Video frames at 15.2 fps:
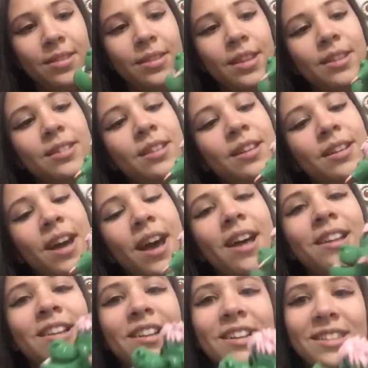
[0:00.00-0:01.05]
Just the
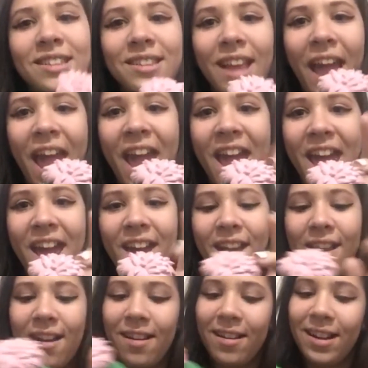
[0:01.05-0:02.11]
colors and the
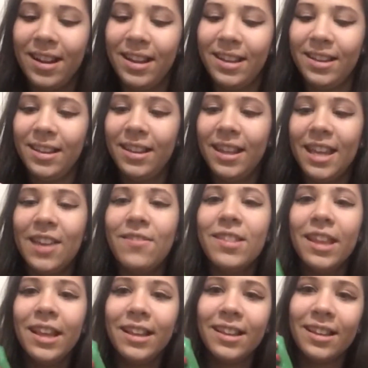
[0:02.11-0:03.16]
hair. Even,
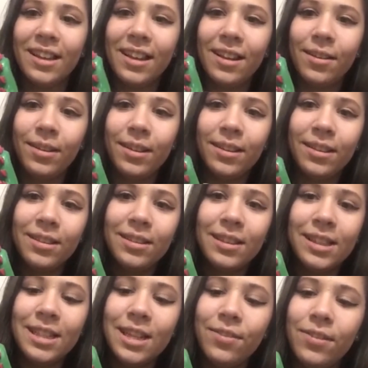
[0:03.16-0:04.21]
like,
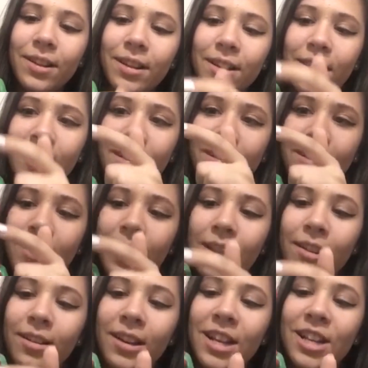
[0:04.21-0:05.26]
the different
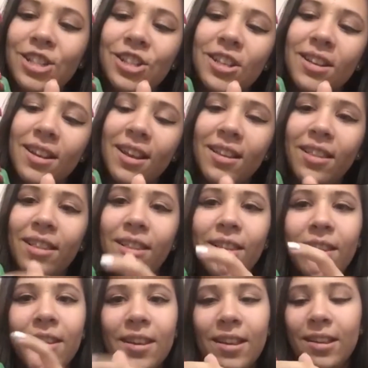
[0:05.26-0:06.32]
coloration and
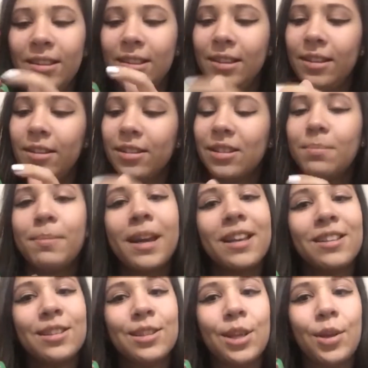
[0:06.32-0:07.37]
the little
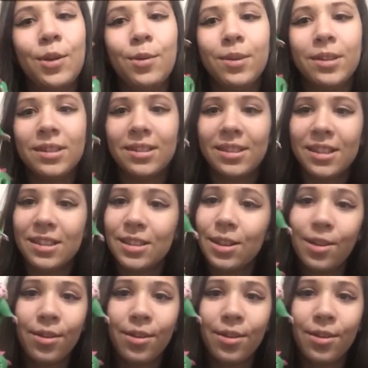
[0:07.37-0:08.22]
spikes, too. It's, it's the